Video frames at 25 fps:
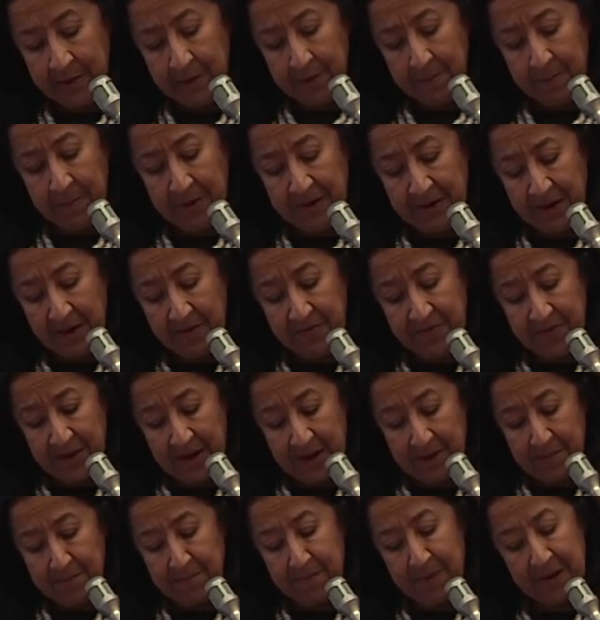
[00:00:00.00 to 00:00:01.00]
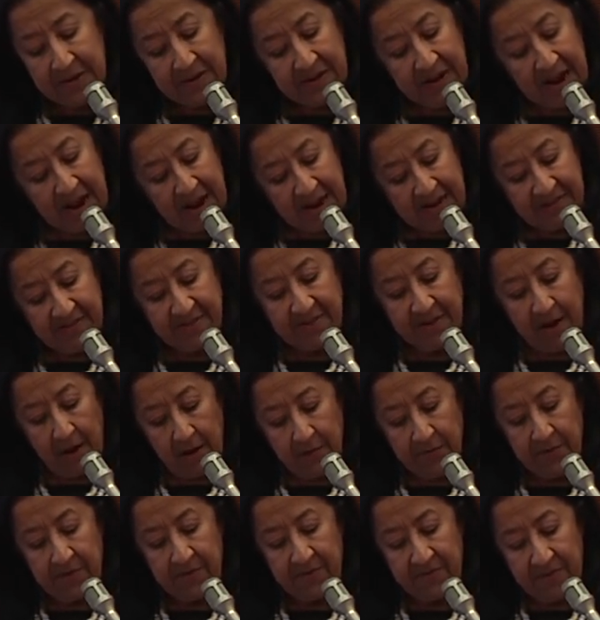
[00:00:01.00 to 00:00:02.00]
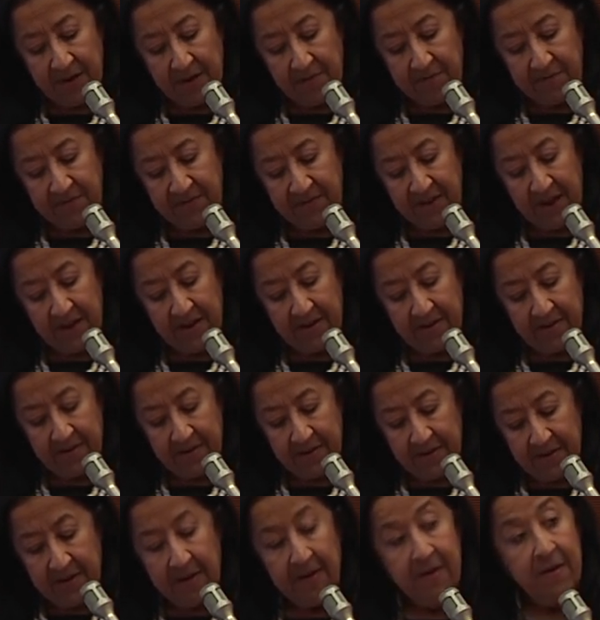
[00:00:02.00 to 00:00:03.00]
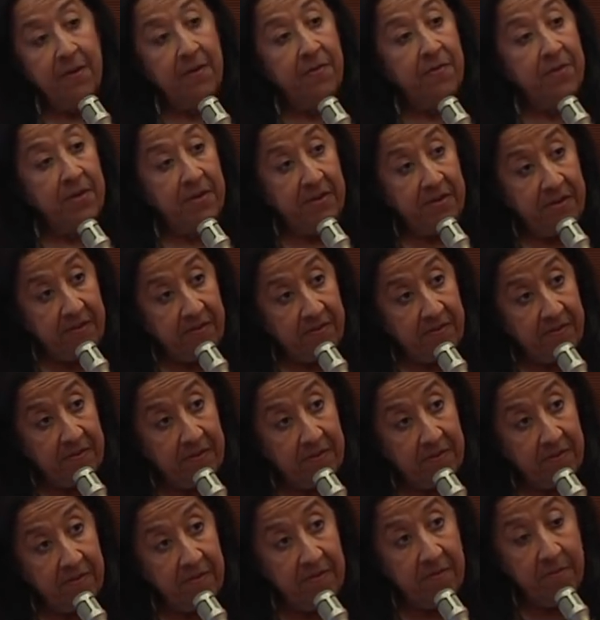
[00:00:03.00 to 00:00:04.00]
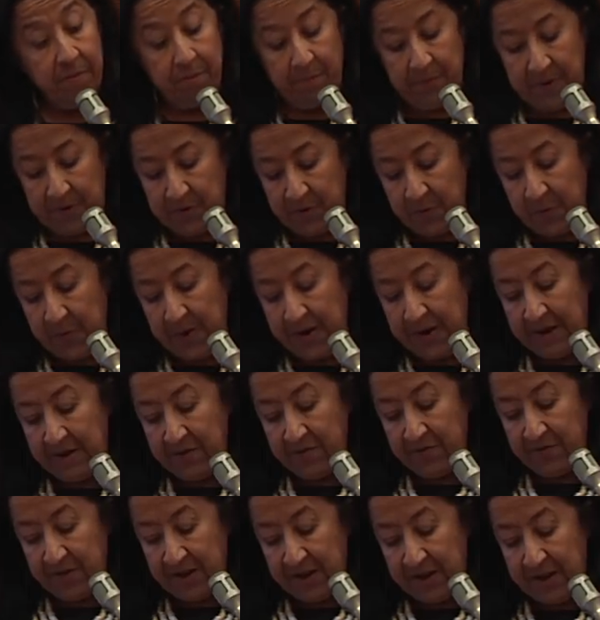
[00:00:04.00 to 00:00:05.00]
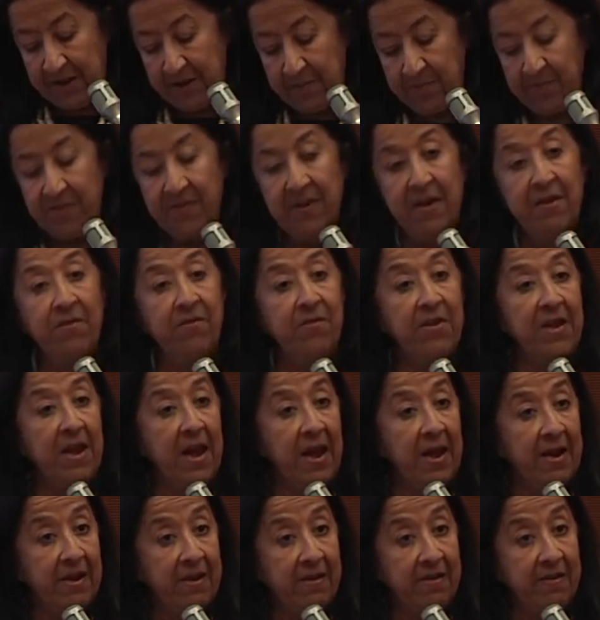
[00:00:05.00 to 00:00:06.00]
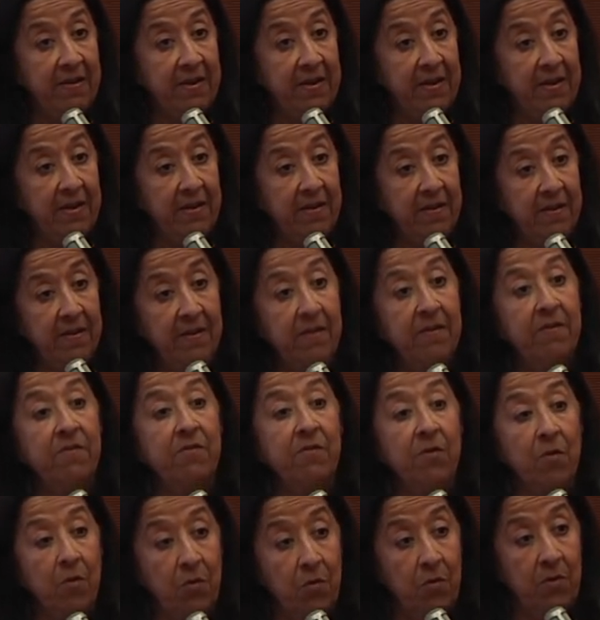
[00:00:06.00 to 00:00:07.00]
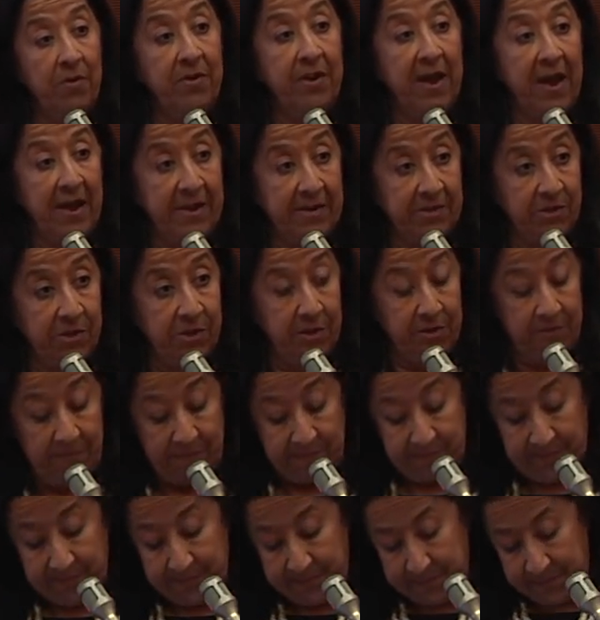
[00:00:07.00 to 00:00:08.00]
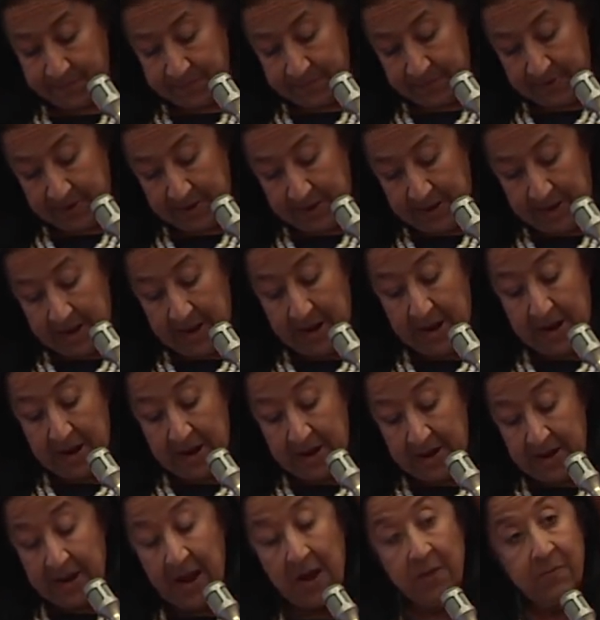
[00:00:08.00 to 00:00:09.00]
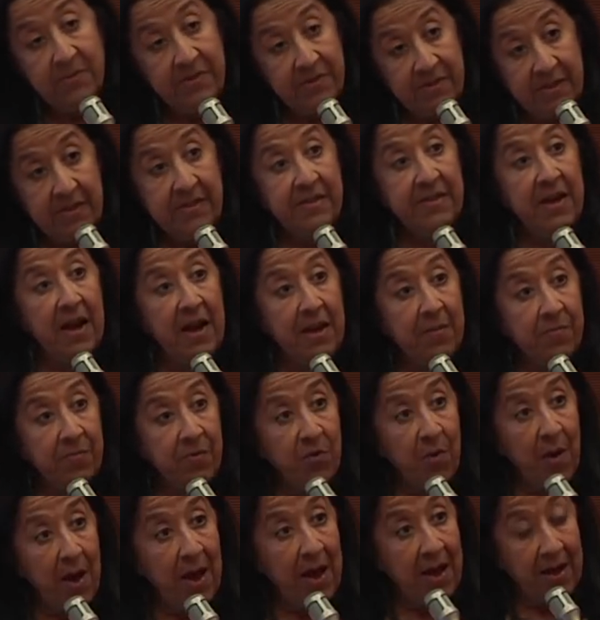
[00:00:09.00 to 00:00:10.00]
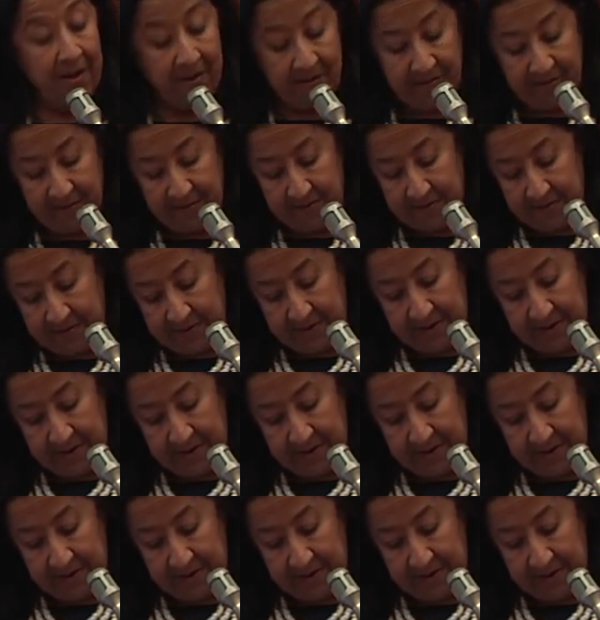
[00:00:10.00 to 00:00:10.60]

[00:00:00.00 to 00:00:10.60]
But as others have said, the distance between dreams and reality is called action. Now is the time to act